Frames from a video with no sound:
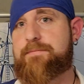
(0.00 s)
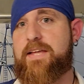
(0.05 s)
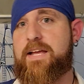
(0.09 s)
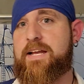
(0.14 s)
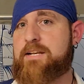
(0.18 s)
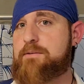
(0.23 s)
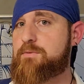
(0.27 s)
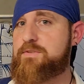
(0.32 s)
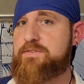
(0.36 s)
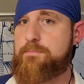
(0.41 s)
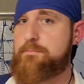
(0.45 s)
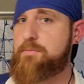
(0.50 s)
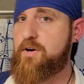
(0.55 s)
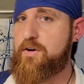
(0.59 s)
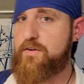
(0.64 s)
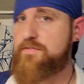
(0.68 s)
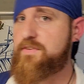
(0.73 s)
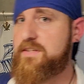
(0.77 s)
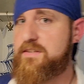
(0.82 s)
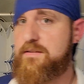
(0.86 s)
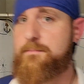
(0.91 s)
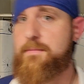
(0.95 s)
And it was a
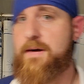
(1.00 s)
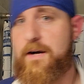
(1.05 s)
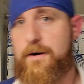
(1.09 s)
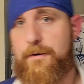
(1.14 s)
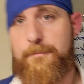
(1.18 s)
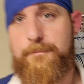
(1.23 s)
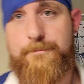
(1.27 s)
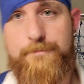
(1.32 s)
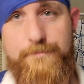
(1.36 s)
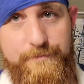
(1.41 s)
perfect amount.